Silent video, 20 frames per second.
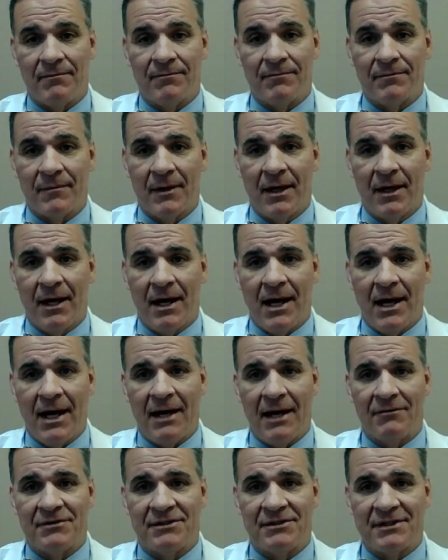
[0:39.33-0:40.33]
I have
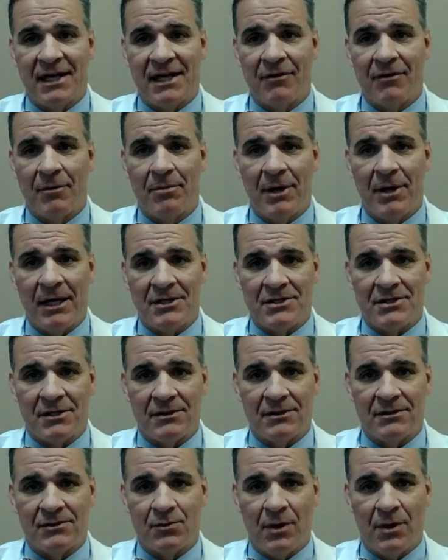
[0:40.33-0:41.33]
several patients
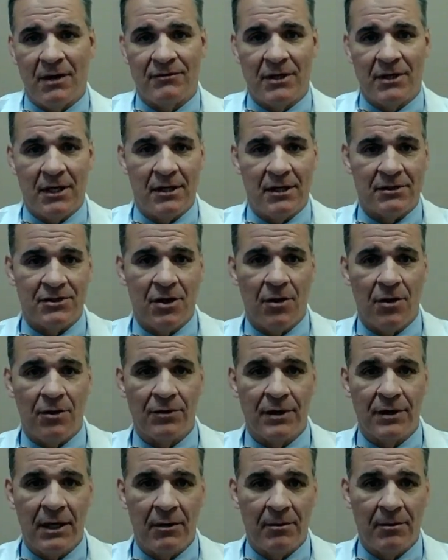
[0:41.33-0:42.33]
where I've done a total knee
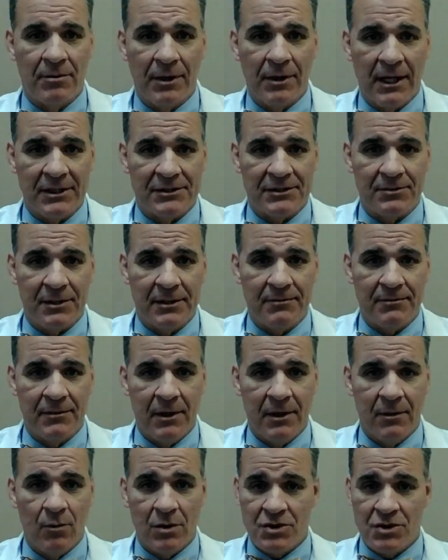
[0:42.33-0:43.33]
replacement,
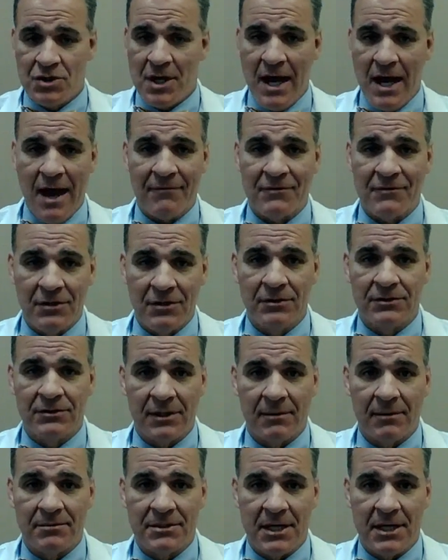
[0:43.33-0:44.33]
which you have to do
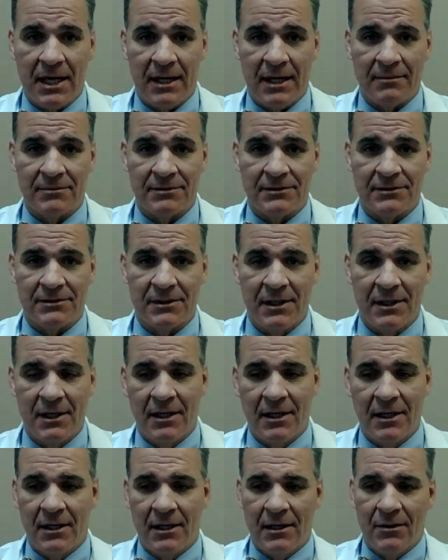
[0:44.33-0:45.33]
sometimes.
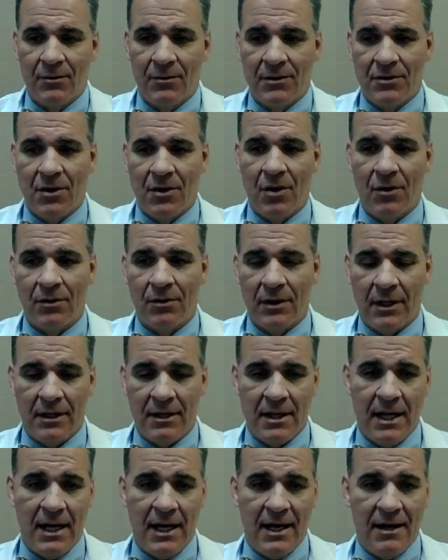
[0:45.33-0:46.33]
And
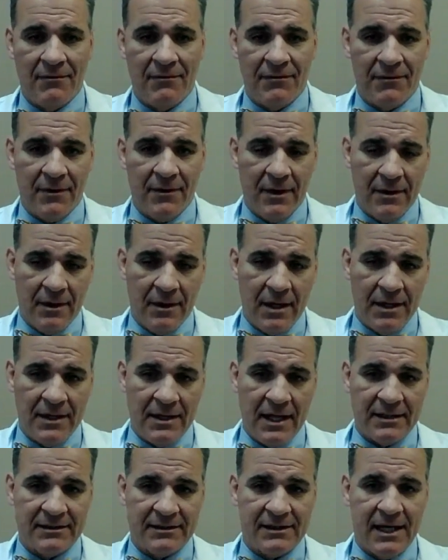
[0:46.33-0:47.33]
then I've, on that
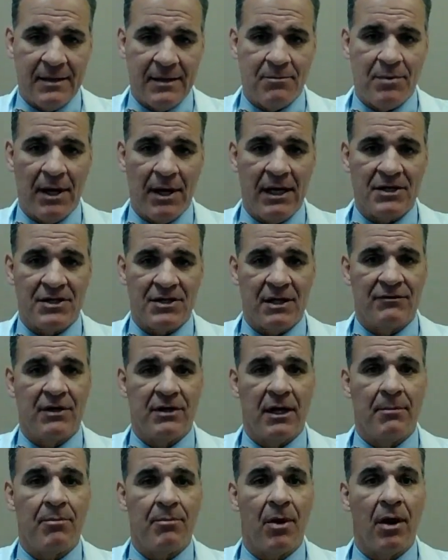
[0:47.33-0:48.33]
same patient, I've done
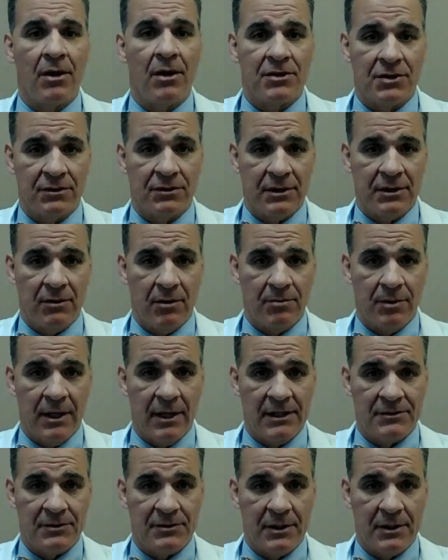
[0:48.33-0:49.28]
a partial knee replacement